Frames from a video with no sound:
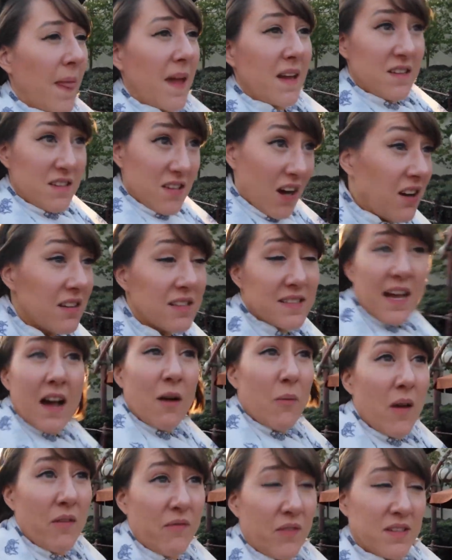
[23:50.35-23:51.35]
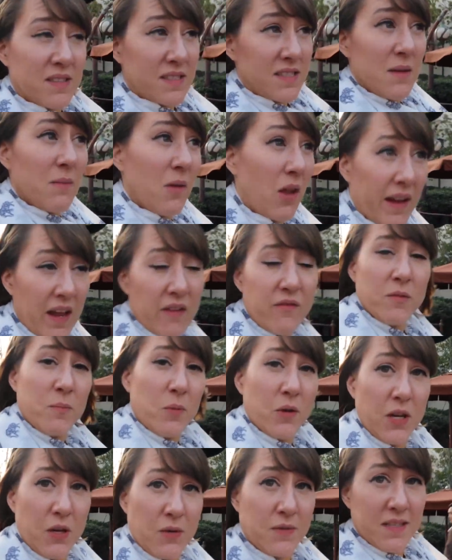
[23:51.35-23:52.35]
It does, however, seem like
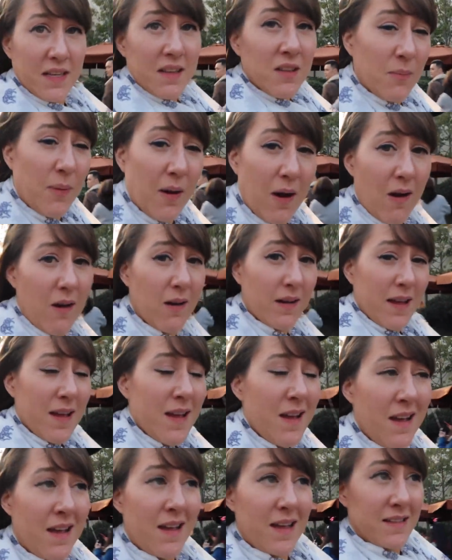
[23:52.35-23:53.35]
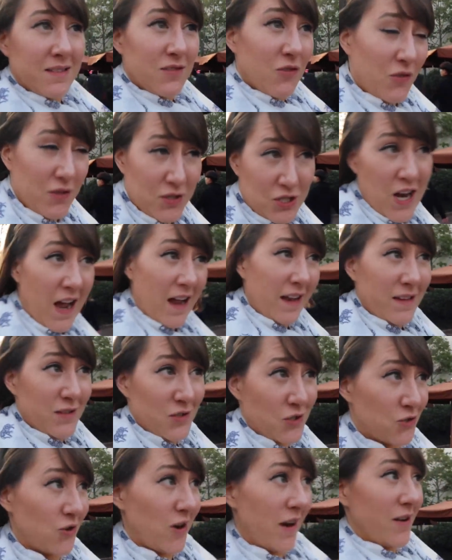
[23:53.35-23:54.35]
everybody who's in the park is on the
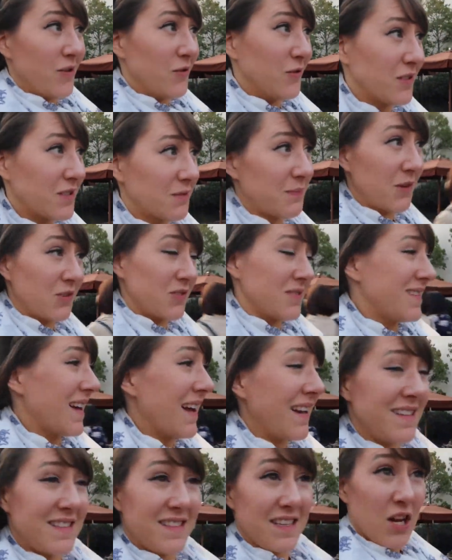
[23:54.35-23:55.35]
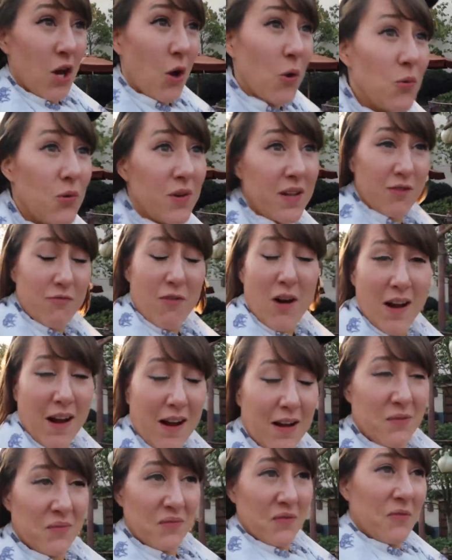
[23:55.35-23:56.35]
challenge trails because that is the only
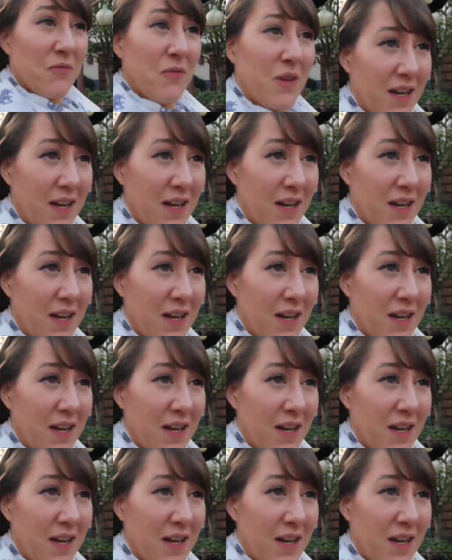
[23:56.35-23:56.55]
ride with